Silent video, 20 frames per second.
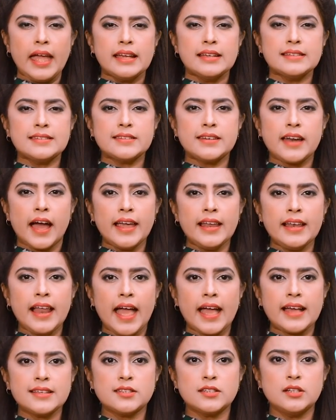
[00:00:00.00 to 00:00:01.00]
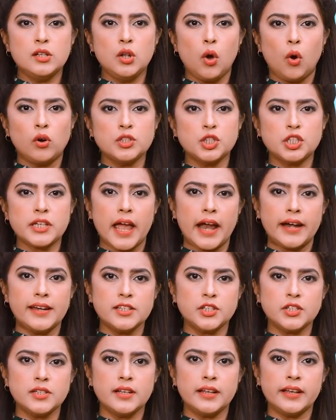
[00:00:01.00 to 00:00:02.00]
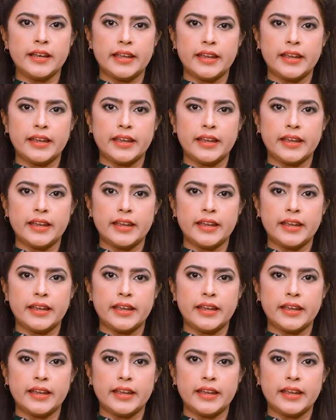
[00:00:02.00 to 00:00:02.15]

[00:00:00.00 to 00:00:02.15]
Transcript: Israel has launched additional